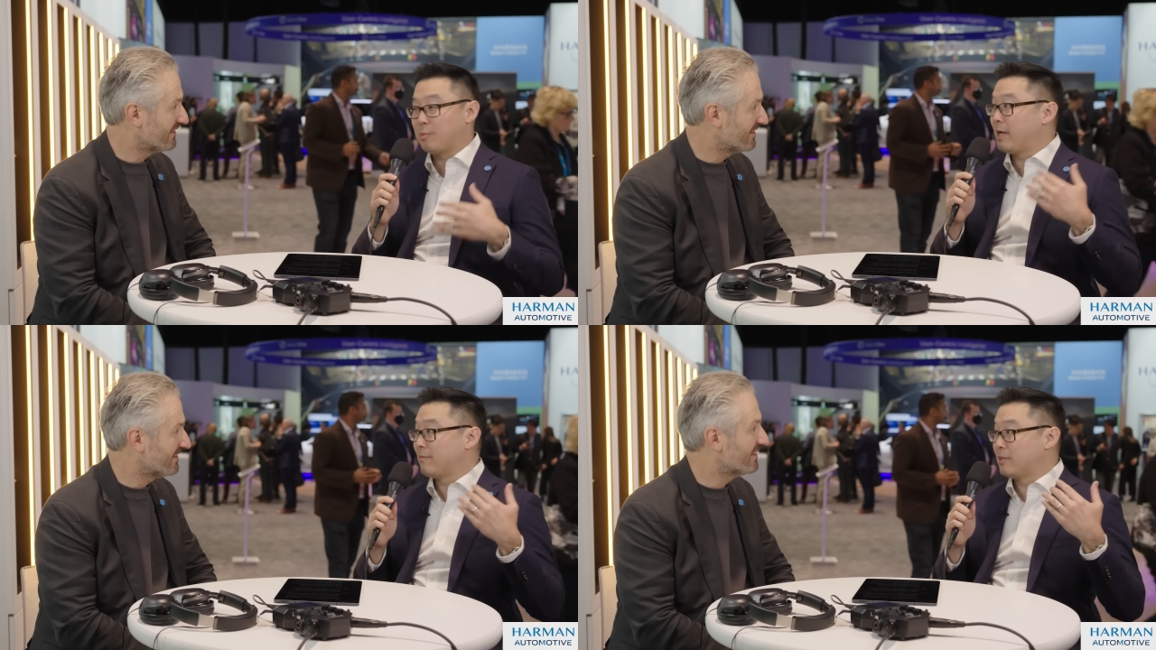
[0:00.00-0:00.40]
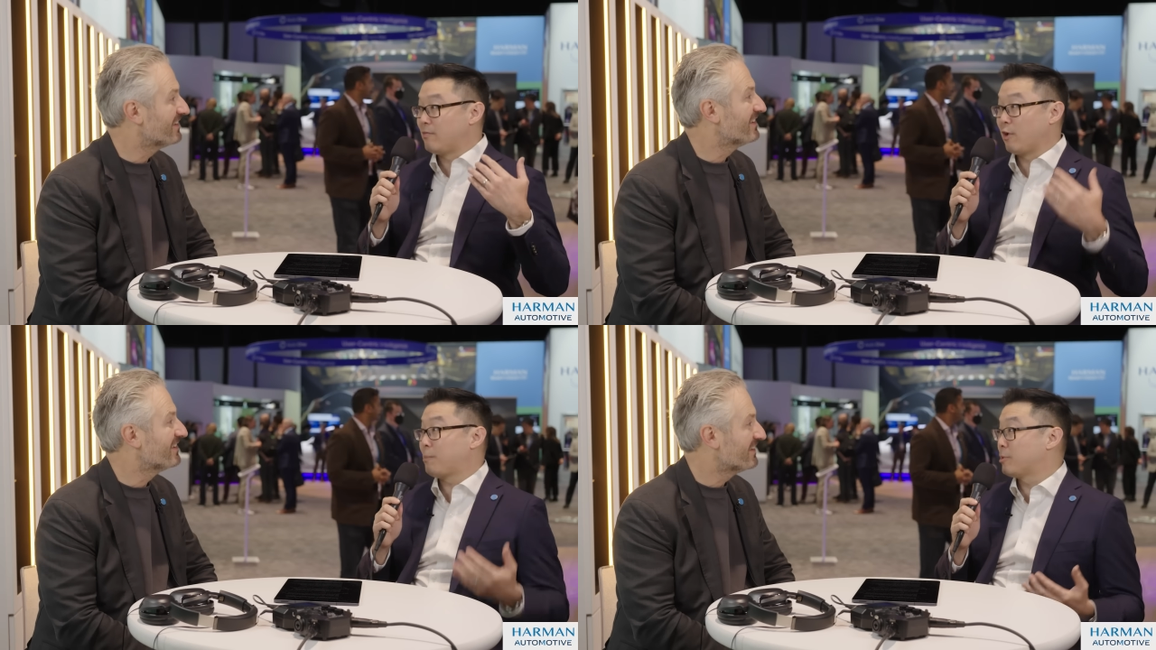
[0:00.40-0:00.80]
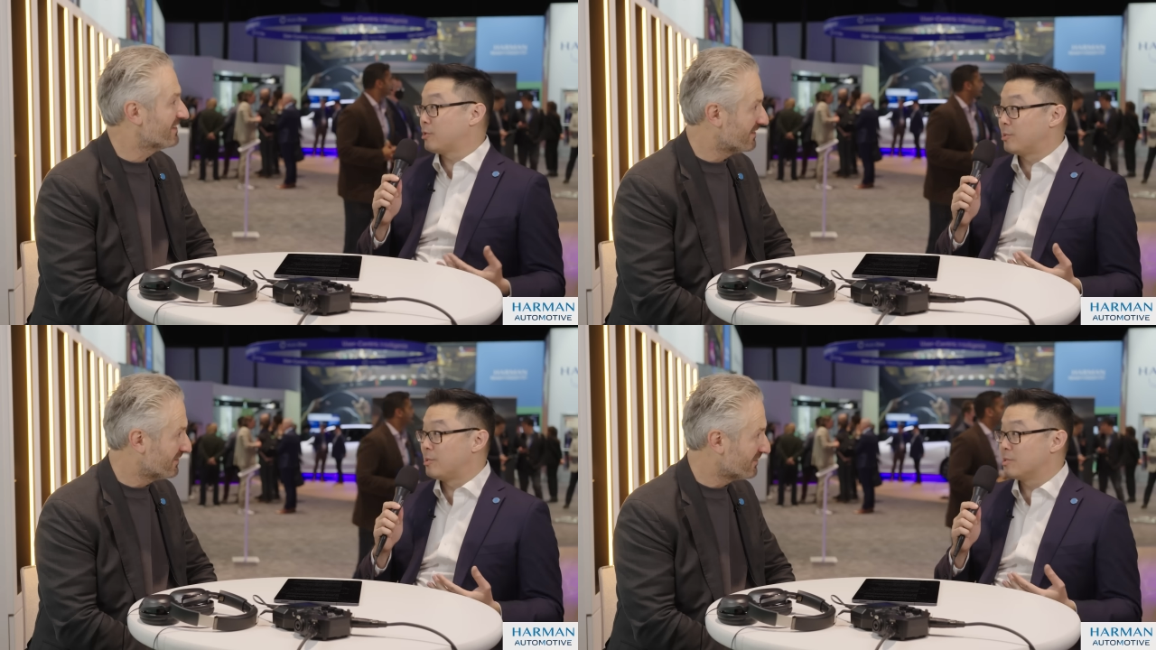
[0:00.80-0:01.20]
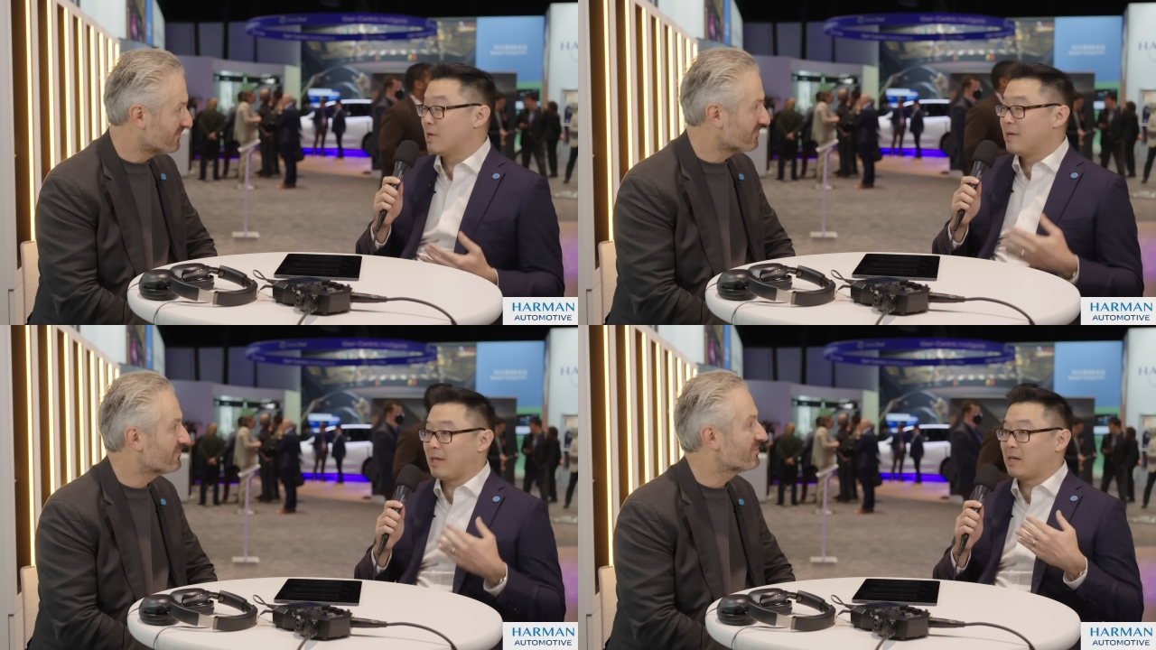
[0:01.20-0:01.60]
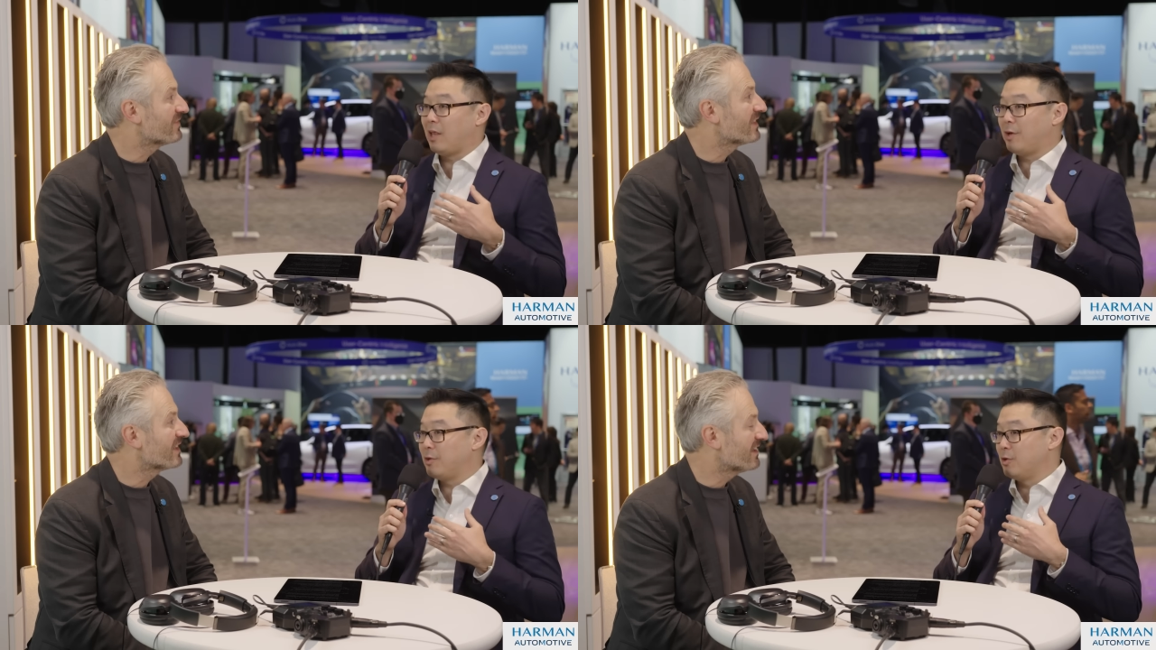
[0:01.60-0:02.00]
Speaker 1: we have developer tools that
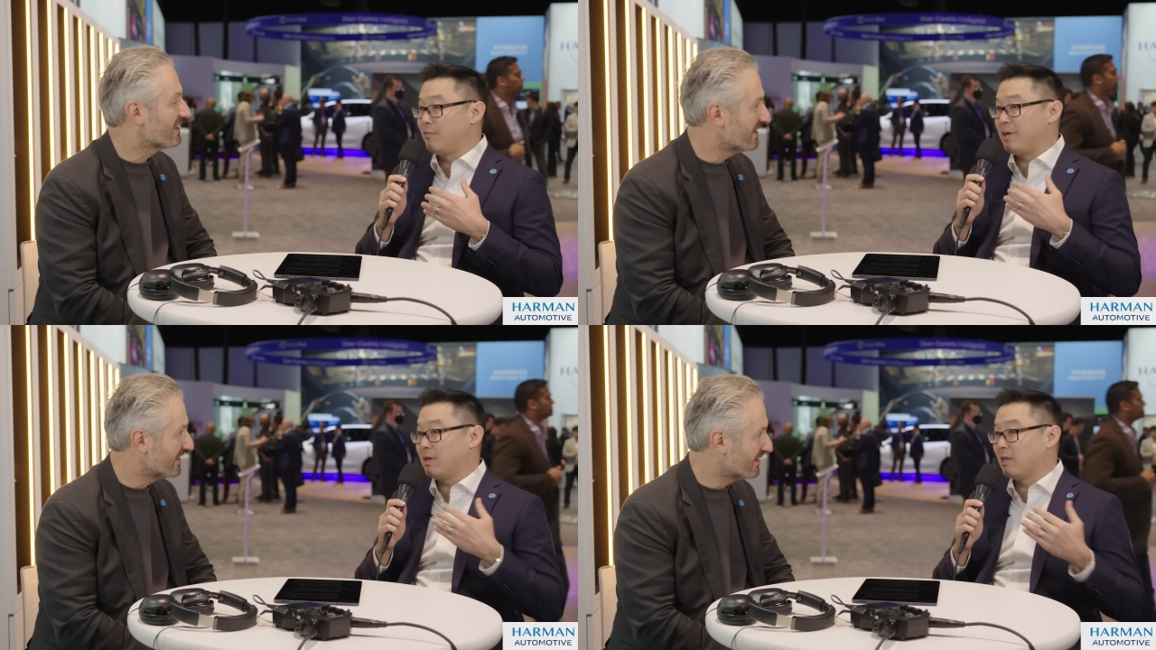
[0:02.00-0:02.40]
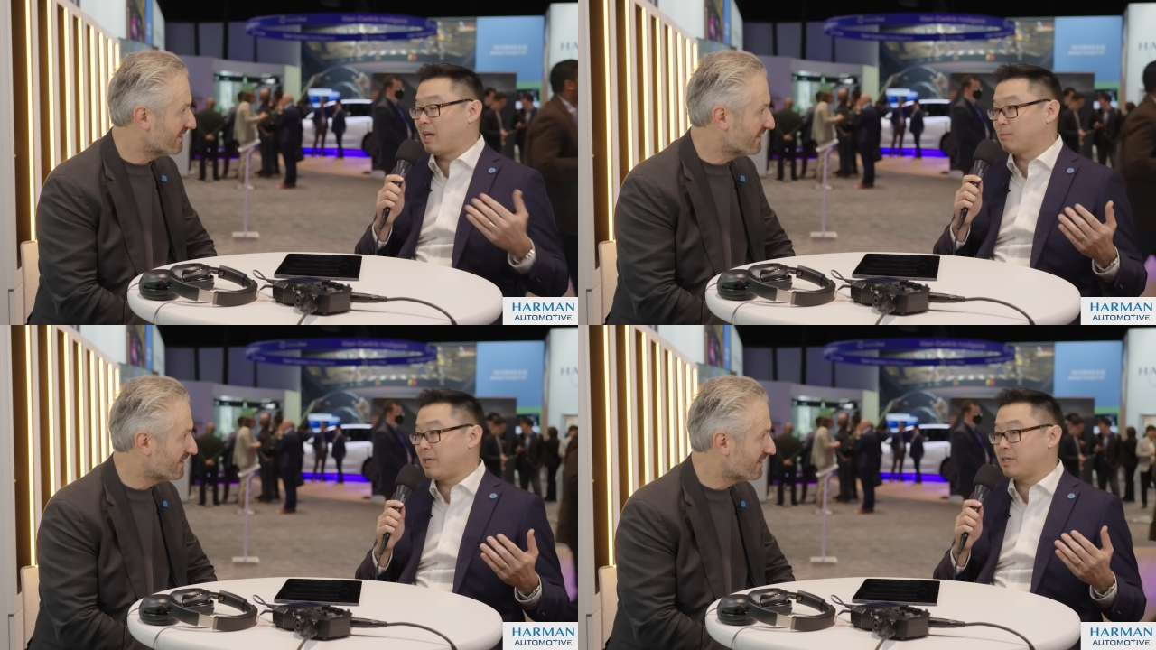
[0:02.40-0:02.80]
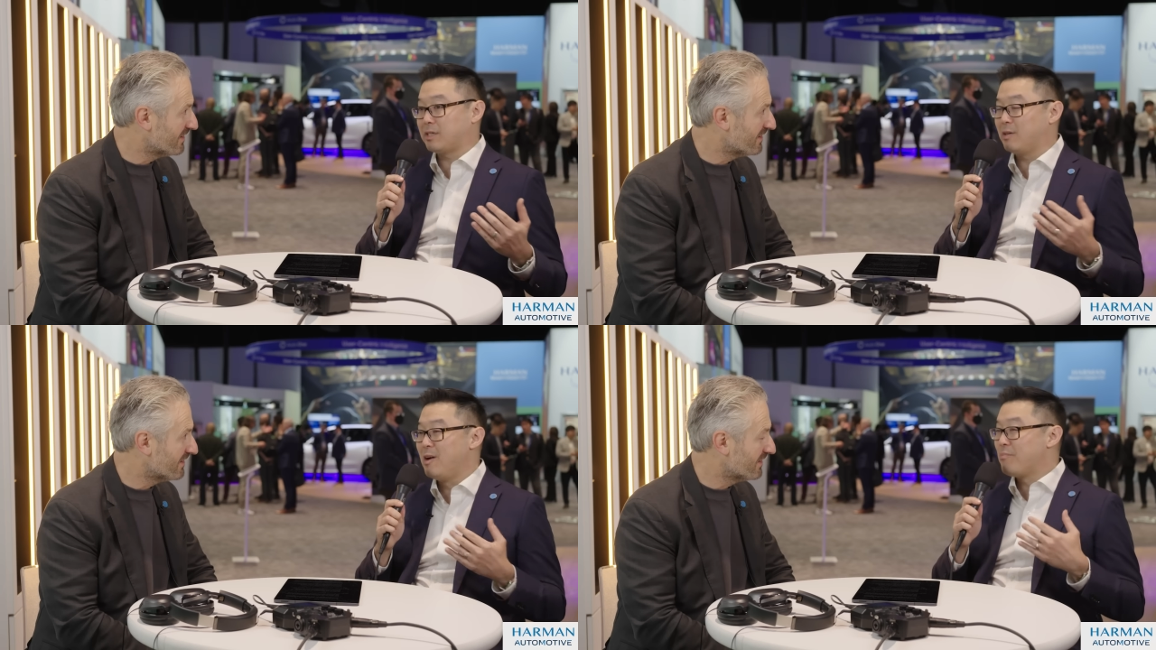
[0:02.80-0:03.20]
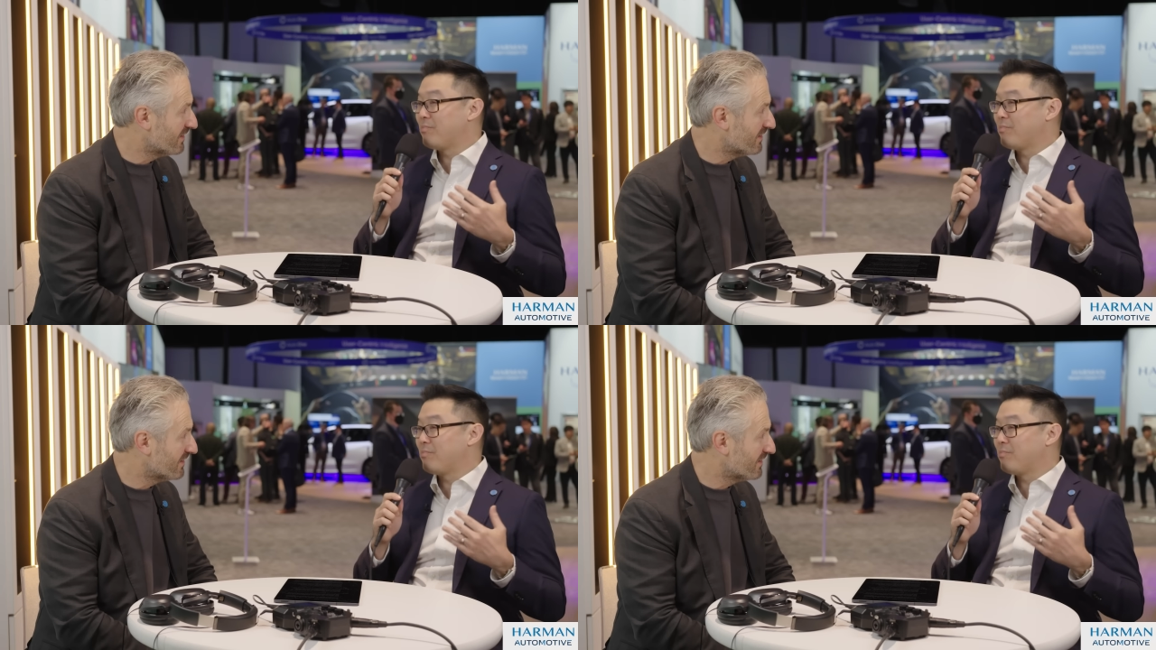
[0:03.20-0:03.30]
allow you to do vehicle adaptation,